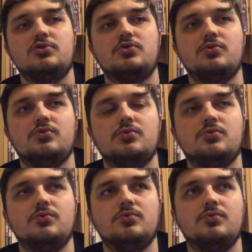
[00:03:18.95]

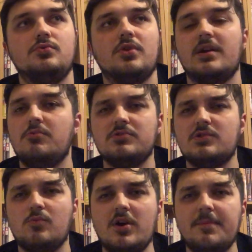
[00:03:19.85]
that he wants
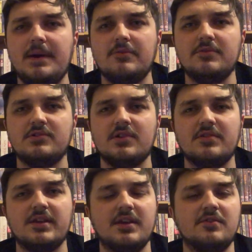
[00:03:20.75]
to wipe out the
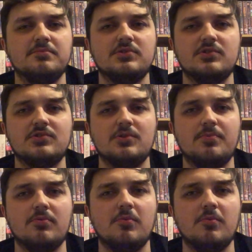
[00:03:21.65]
southern kingdoms to stop